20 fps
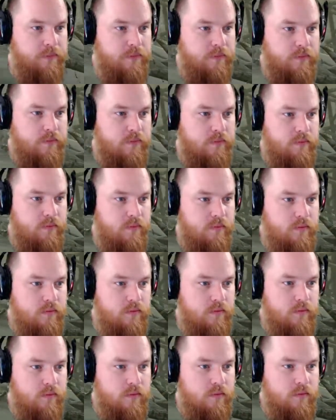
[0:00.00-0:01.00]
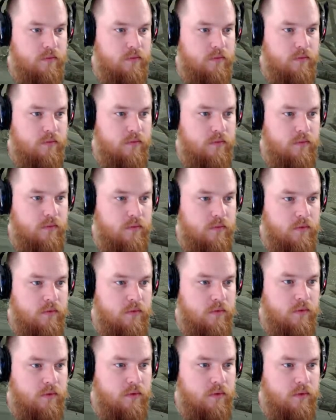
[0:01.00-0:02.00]

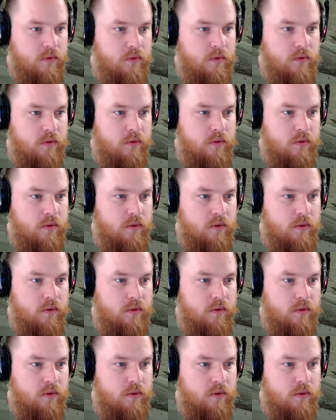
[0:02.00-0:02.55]
No one is speaking in this clip.